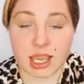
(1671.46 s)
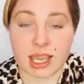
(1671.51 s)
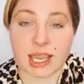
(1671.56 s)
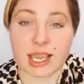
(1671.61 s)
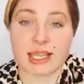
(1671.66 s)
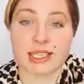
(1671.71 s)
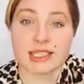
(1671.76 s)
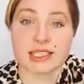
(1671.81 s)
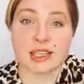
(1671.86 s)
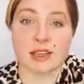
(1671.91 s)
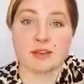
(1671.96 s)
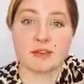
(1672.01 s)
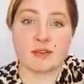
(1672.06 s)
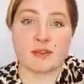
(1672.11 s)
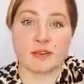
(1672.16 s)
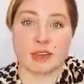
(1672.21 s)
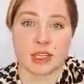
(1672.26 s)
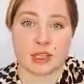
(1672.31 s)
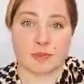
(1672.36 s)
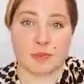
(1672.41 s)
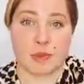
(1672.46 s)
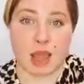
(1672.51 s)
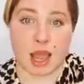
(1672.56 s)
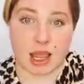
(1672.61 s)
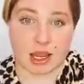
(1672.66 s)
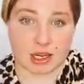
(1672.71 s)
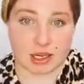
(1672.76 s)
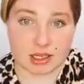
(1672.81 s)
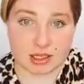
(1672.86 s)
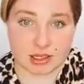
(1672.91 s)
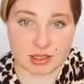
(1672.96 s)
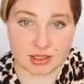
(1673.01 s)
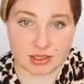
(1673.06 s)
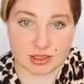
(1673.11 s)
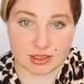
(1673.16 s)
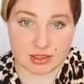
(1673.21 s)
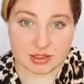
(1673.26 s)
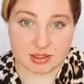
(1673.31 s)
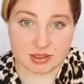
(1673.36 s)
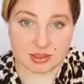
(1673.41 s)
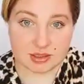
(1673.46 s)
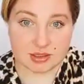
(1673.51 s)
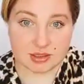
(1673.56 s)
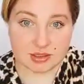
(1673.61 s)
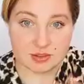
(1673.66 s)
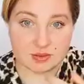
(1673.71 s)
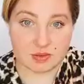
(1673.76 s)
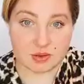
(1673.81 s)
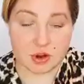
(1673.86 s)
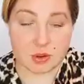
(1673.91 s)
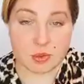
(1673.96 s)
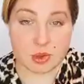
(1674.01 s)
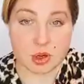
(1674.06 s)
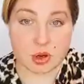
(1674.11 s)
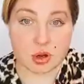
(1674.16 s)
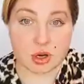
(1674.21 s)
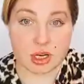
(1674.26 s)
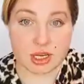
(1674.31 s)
it's a feedback from your